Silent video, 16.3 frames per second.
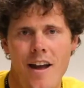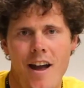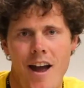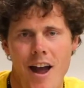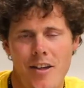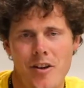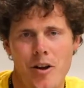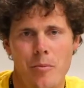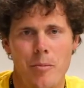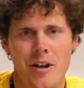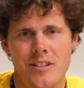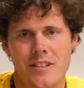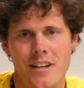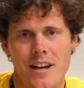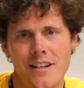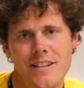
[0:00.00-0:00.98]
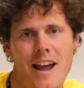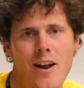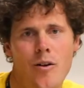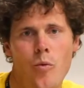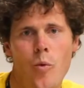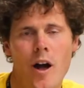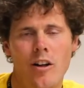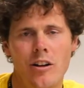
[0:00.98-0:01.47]
Hey there, Mustangs,
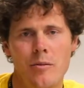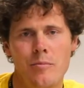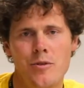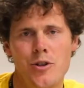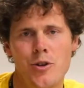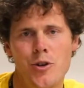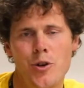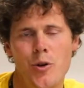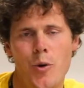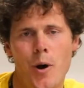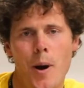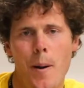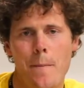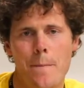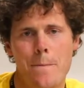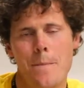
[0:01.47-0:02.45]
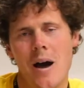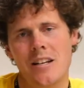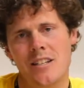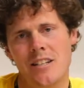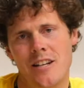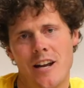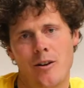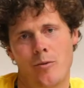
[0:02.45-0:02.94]
and welcome to your
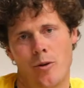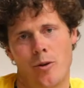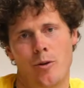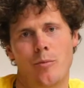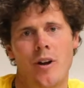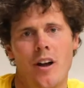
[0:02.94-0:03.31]
Mustang Room.